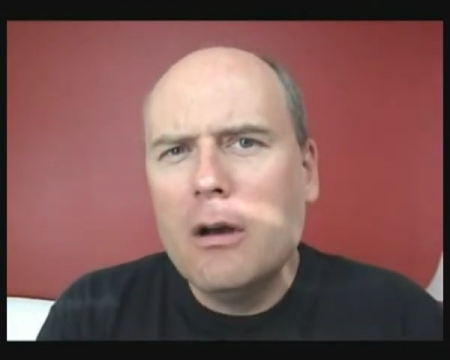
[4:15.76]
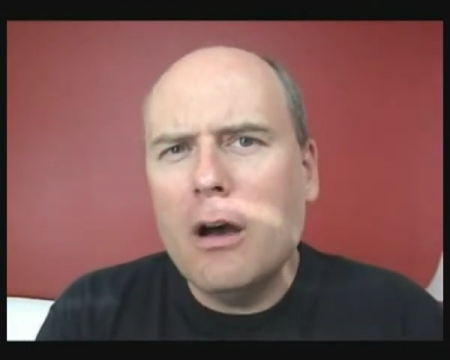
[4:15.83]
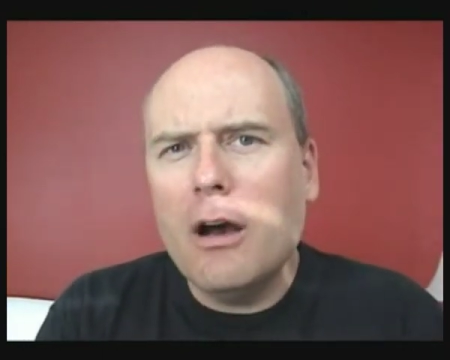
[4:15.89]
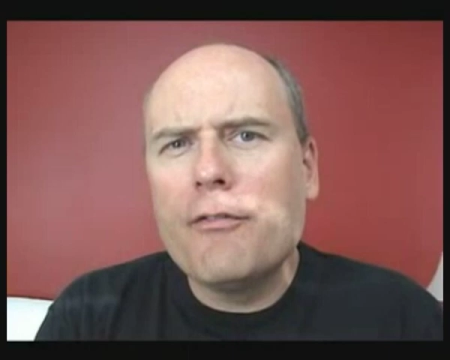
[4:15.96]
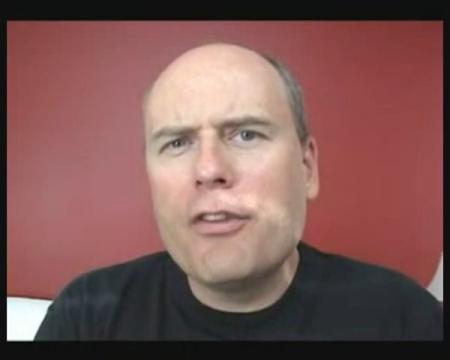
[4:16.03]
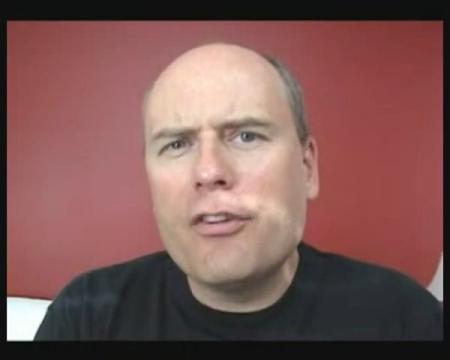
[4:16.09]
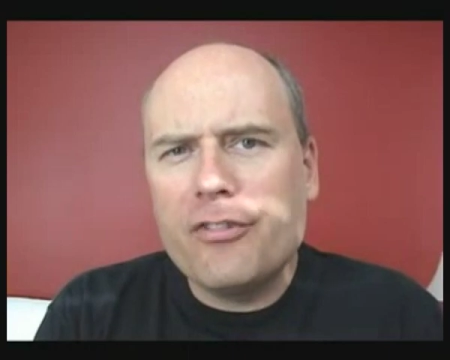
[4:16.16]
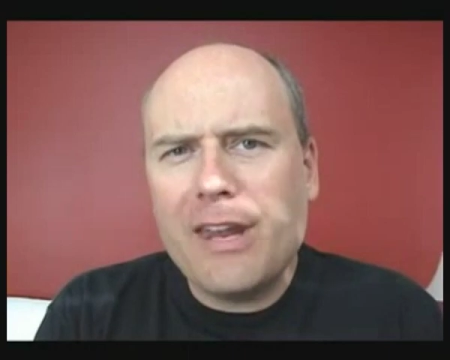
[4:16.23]

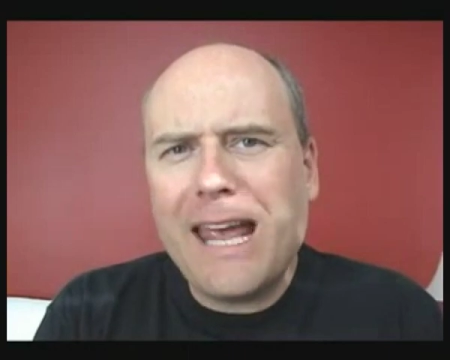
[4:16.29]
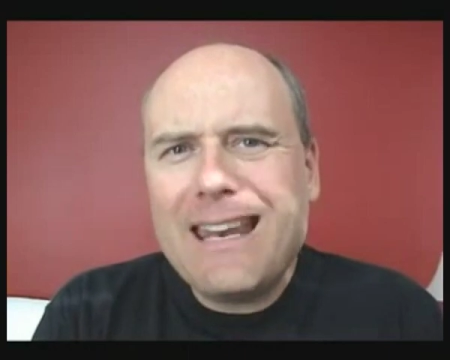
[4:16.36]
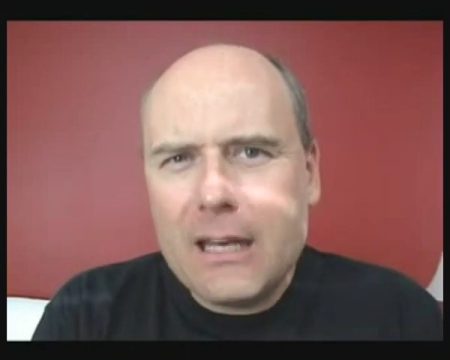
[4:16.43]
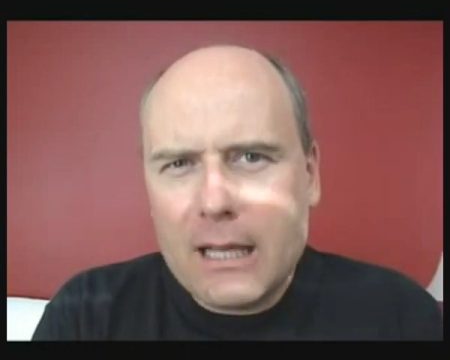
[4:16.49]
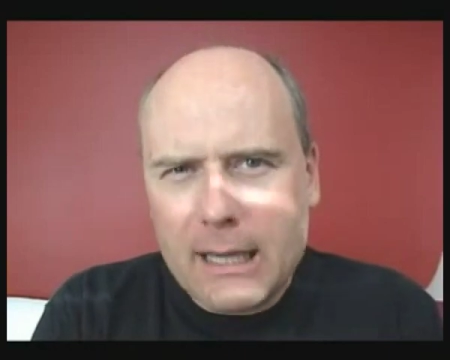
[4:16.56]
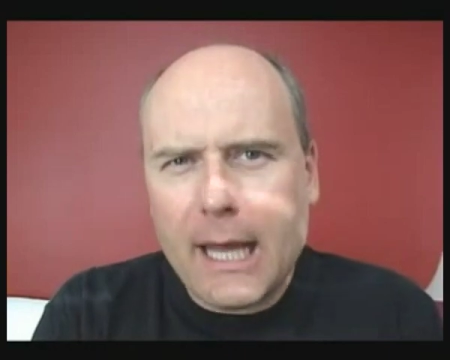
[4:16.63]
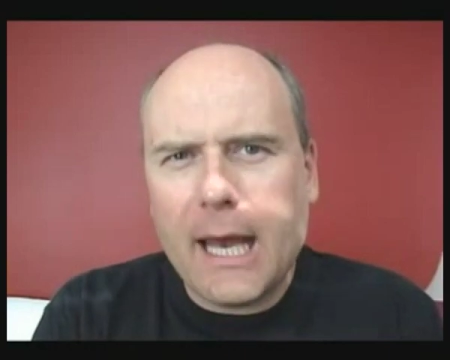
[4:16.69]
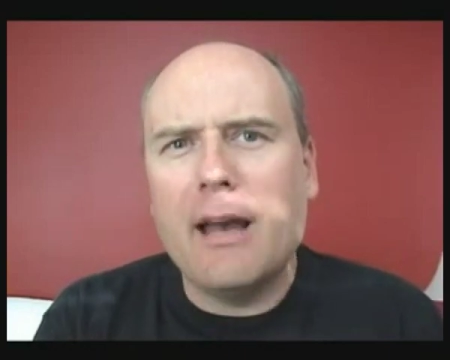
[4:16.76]
of the
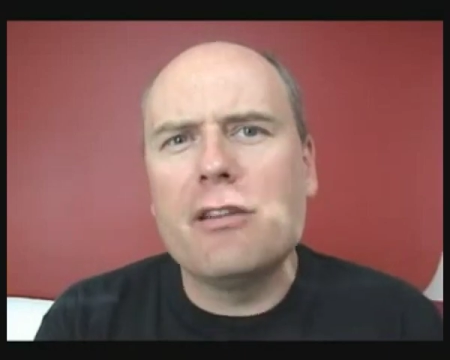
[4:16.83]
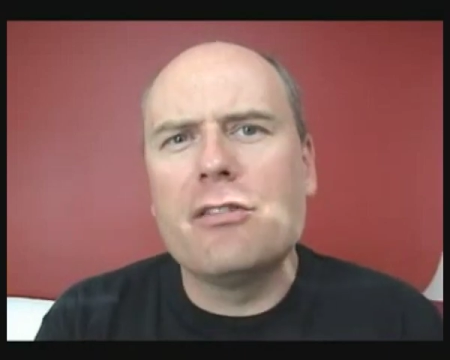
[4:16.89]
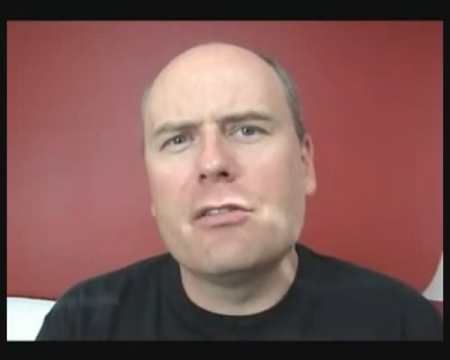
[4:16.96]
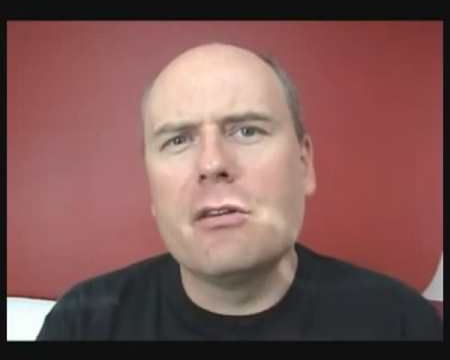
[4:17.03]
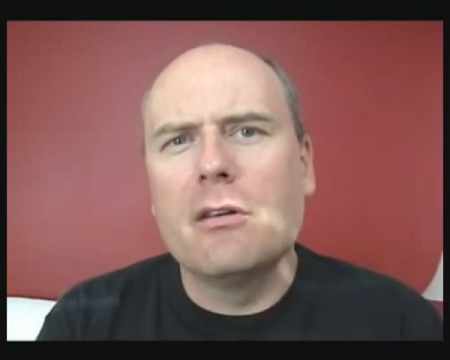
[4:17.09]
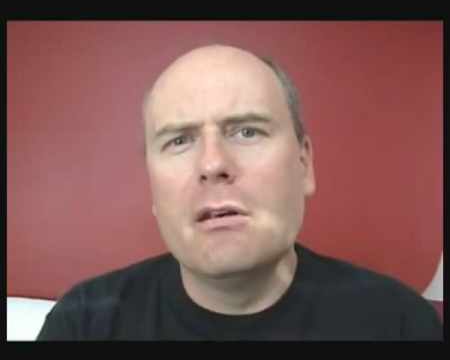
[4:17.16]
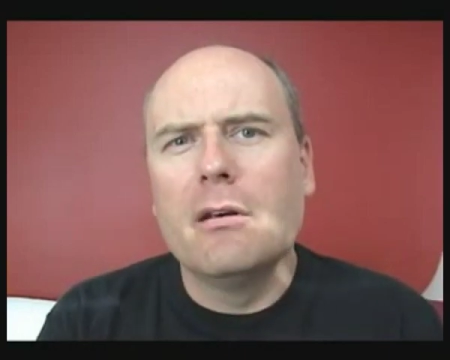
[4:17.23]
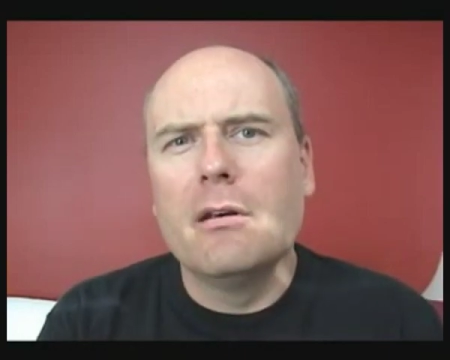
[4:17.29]
state
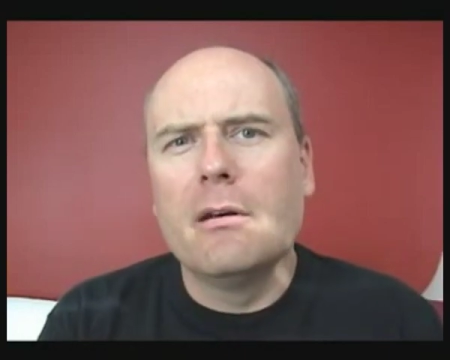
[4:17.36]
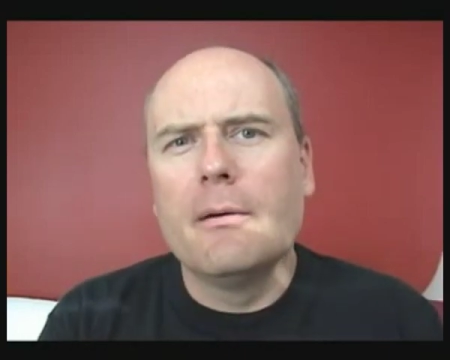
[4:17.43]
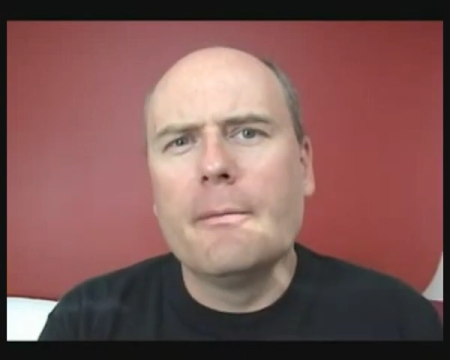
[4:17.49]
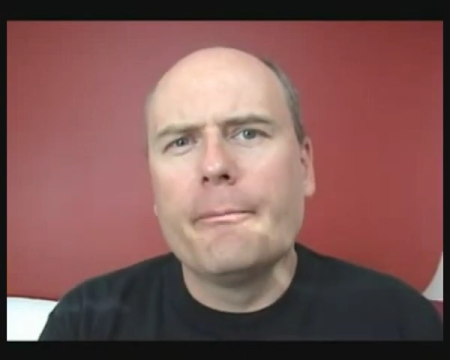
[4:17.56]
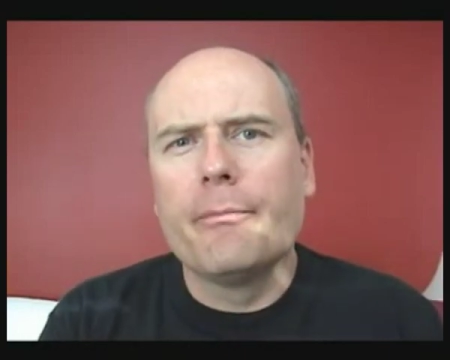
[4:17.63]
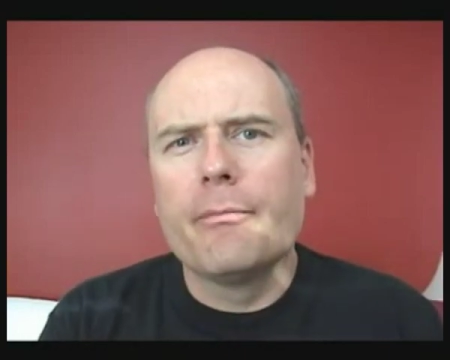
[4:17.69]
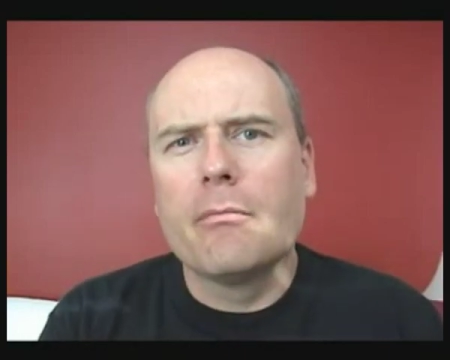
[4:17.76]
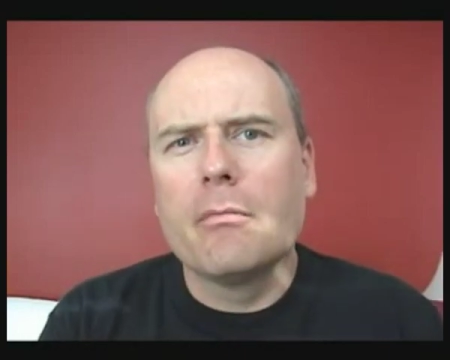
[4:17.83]
class,
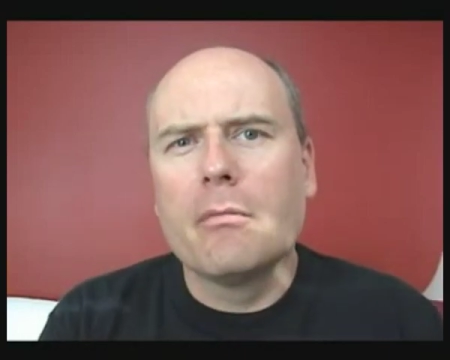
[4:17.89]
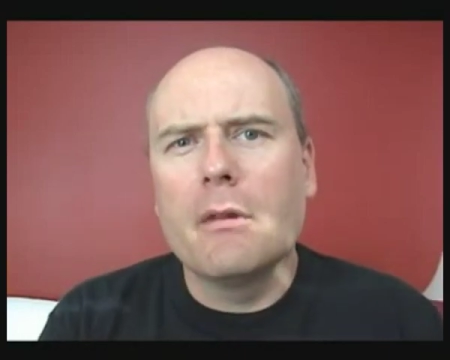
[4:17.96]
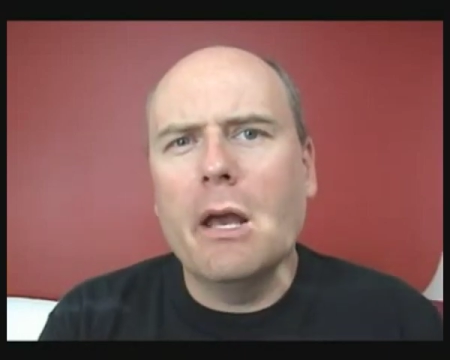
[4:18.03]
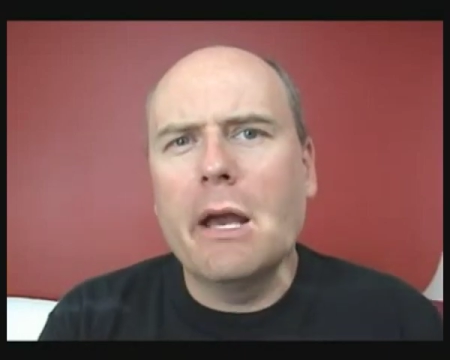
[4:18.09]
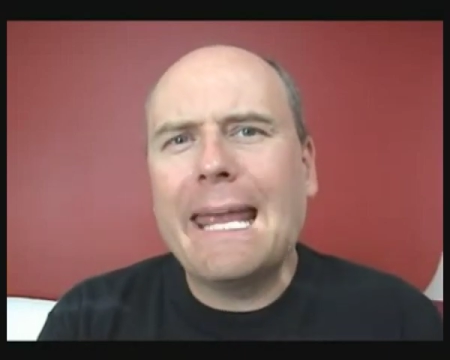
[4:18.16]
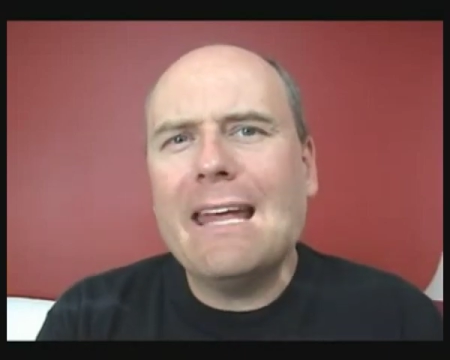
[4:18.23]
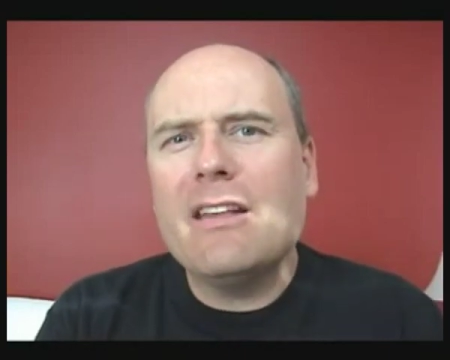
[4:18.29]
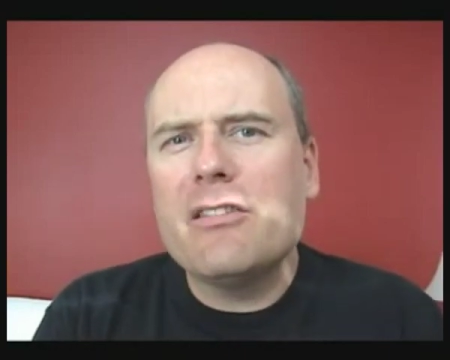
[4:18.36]

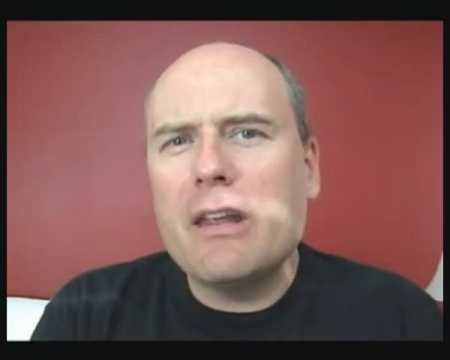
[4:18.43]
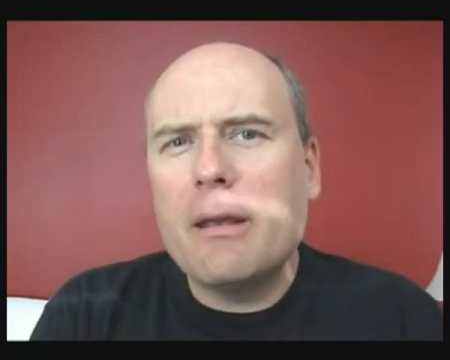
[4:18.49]
against